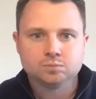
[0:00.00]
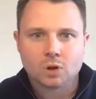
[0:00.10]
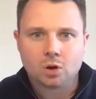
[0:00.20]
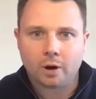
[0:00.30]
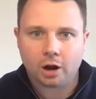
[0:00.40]

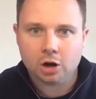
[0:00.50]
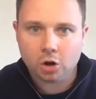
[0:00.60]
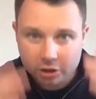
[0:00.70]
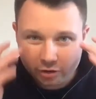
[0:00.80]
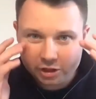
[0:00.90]
when I
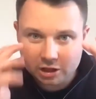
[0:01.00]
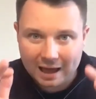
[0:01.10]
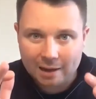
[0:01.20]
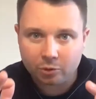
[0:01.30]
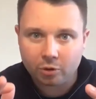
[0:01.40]
look at the
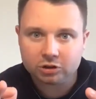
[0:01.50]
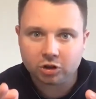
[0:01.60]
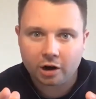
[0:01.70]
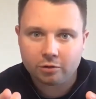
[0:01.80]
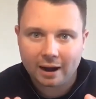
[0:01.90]
camera
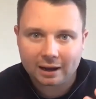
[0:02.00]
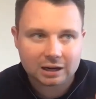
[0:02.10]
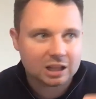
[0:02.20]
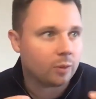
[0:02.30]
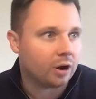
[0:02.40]

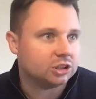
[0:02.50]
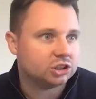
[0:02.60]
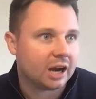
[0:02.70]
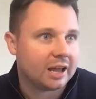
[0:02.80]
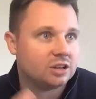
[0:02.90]
directly, when I
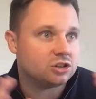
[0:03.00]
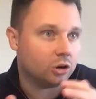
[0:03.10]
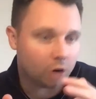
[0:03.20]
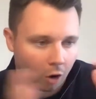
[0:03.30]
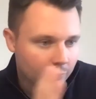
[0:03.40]
change
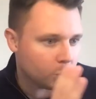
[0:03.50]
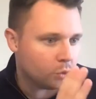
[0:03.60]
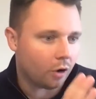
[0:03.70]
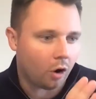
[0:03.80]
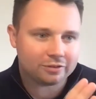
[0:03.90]
and
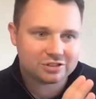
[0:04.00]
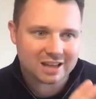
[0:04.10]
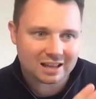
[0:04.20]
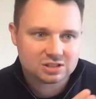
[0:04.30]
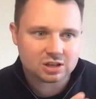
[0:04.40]
move off
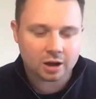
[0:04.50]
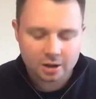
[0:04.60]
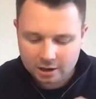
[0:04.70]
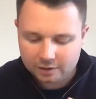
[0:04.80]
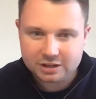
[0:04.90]
center,
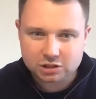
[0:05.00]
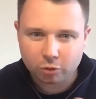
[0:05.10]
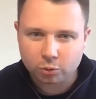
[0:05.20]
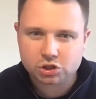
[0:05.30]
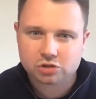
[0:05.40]
these are
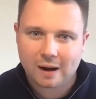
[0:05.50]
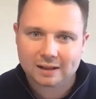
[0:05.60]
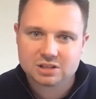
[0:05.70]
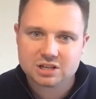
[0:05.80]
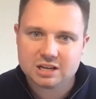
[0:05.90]
all
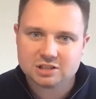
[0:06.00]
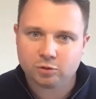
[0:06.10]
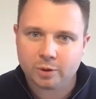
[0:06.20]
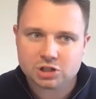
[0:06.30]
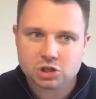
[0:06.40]
strategies of
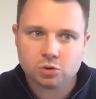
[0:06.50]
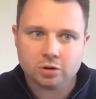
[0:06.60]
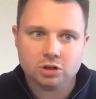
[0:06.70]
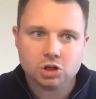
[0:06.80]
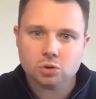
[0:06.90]
which you
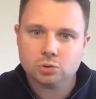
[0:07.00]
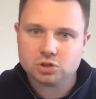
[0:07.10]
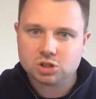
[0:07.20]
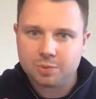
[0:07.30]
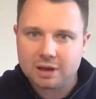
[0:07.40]
can use
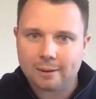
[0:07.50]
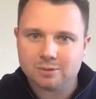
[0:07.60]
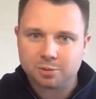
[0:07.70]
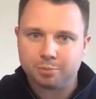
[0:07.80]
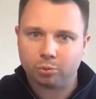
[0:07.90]
to be able
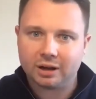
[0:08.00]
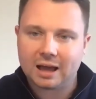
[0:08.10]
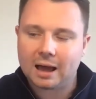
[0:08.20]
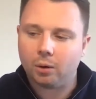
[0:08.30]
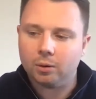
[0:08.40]
to bring
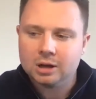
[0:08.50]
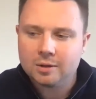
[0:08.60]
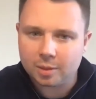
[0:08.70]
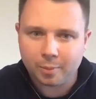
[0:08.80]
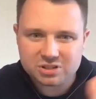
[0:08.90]
out
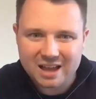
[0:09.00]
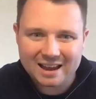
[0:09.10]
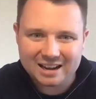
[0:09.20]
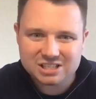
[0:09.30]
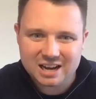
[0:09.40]
the most
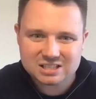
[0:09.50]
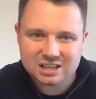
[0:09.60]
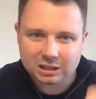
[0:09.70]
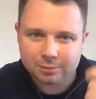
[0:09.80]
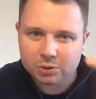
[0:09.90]

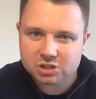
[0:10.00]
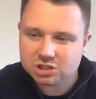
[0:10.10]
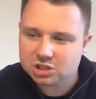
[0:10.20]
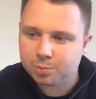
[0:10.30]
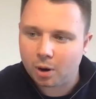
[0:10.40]
energetic, the most
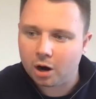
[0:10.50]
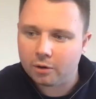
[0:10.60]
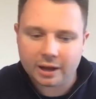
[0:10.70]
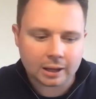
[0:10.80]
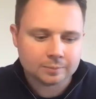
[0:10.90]

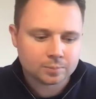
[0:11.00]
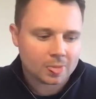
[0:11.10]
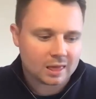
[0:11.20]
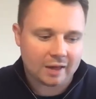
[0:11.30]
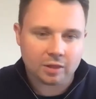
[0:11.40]
inspiring,
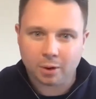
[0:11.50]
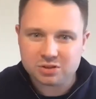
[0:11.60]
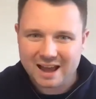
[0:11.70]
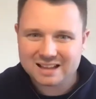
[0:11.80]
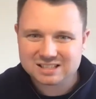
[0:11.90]
and the
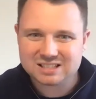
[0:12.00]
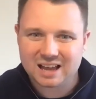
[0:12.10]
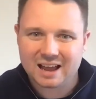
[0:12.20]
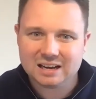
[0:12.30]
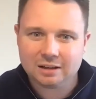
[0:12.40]
most
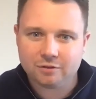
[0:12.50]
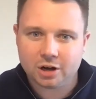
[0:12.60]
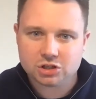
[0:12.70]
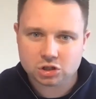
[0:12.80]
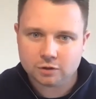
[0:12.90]
entertaining
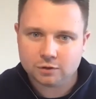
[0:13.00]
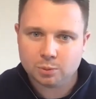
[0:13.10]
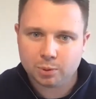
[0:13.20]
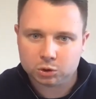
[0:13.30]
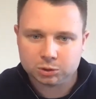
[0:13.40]
version of you
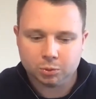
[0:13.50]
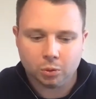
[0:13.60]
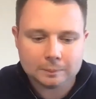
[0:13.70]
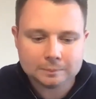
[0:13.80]
possible.